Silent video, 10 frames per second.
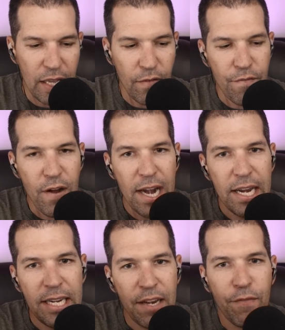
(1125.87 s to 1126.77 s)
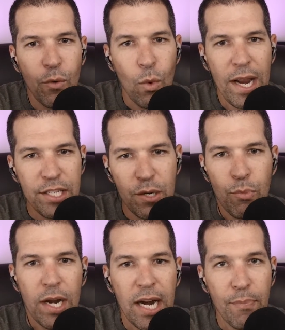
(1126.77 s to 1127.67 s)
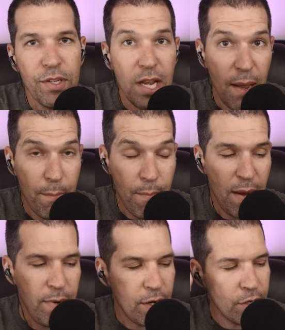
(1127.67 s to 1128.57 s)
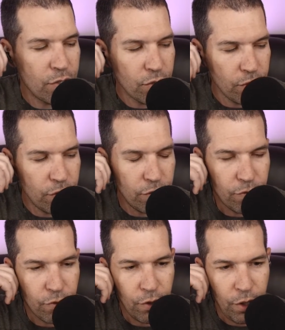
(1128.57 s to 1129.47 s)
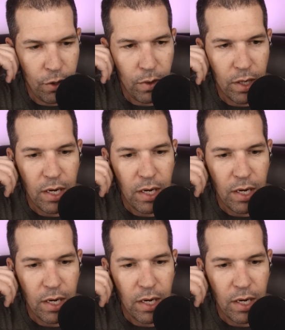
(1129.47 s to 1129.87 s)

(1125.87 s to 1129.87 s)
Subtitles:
finding different ways to break up the time may be a good solution for you.